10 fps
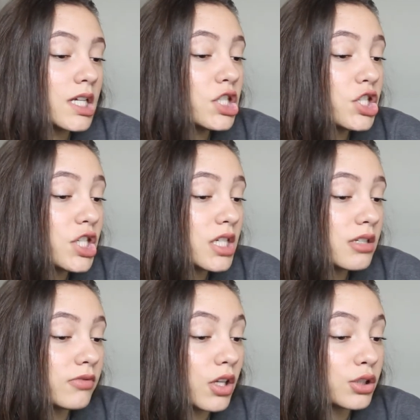His
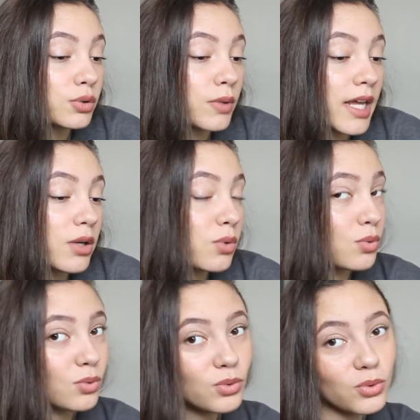cheeks flush red.
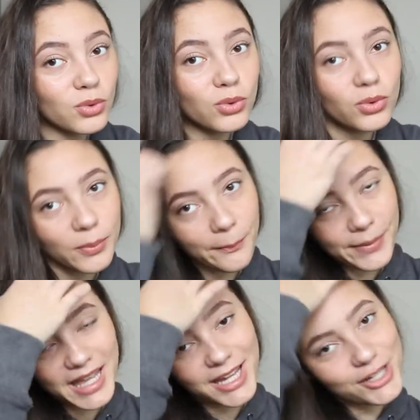Ooh,
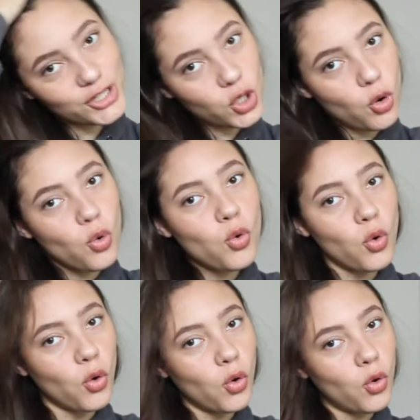bitch.
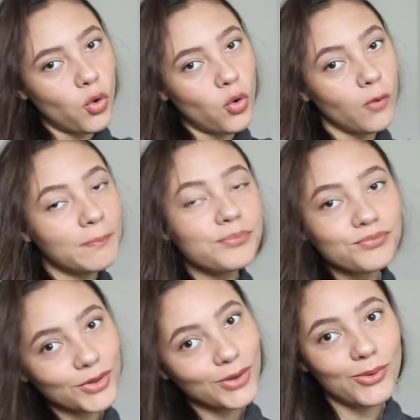Ooh.
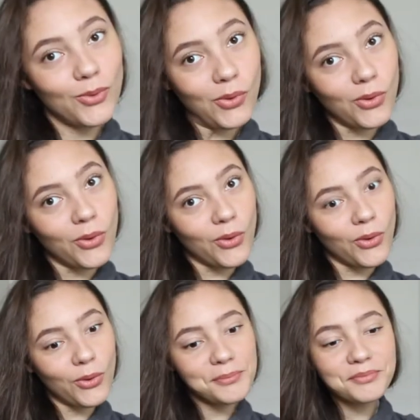
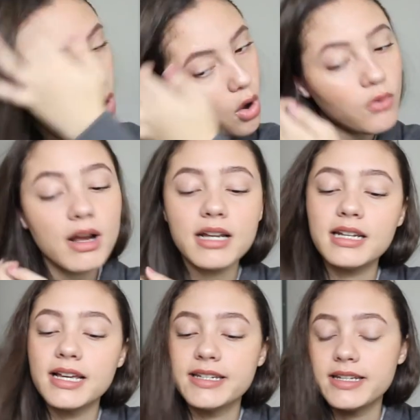Ooh. Alright,
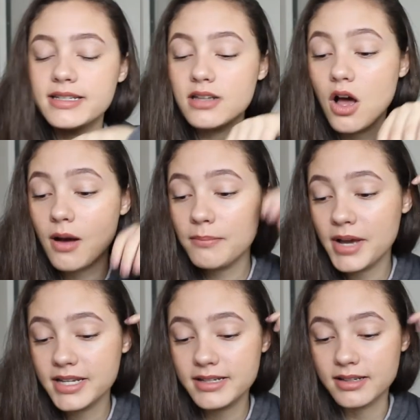ladies. I'm
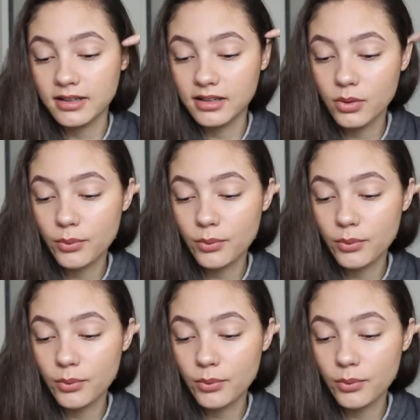Mason.